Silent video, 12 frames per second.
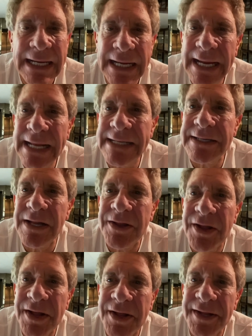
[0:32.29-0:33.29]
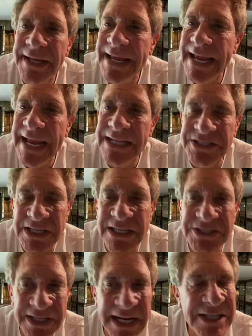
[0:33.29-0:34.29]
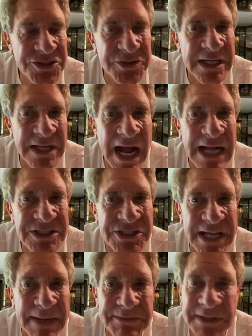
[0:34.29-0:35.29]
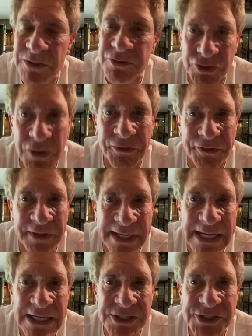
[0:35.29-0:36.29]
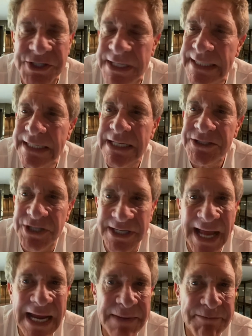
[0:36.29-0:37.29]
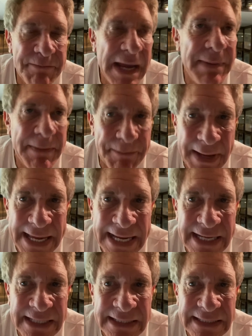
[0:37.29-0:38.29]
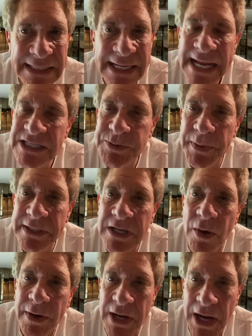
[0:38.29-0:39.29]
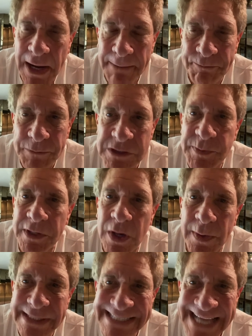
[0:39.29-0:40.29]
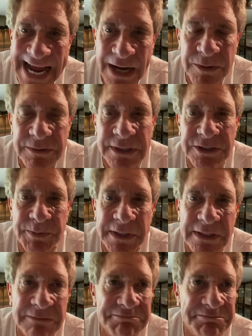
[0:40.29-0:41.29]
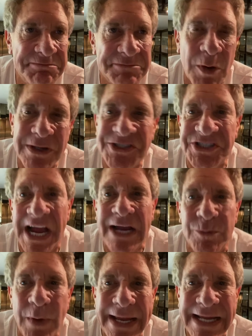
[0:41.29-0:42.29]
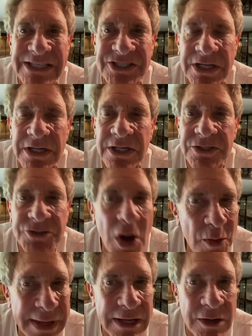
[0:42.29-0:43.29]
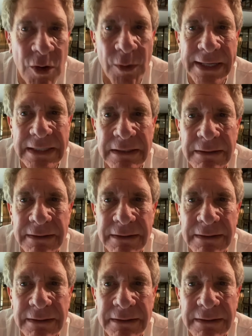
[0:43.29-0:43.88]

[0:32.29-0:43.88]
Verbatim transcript: And it's, it's an interesting concept. It truthfully is. Tonight may be big. It's been going up. It's been going down. It's been going sideways. Dogecoin.